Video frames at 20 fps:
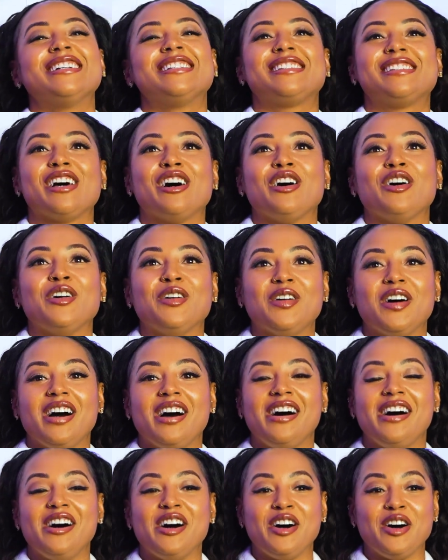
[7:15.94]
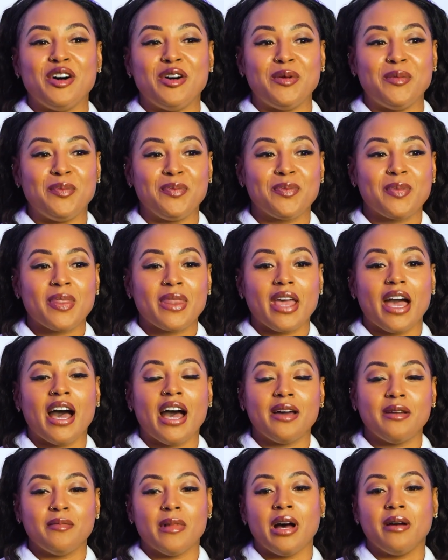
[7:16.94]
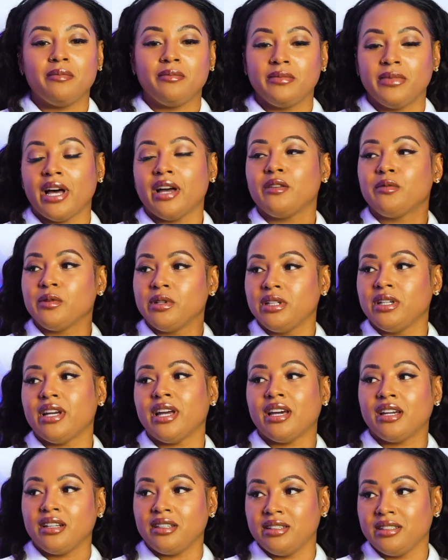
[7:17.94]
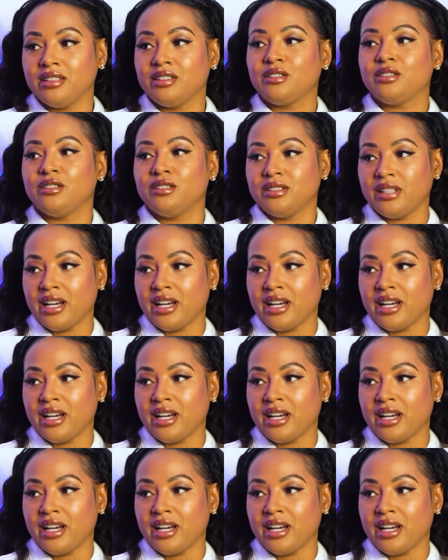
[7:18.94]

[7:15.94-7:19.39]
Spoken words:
so I'm like real analytical.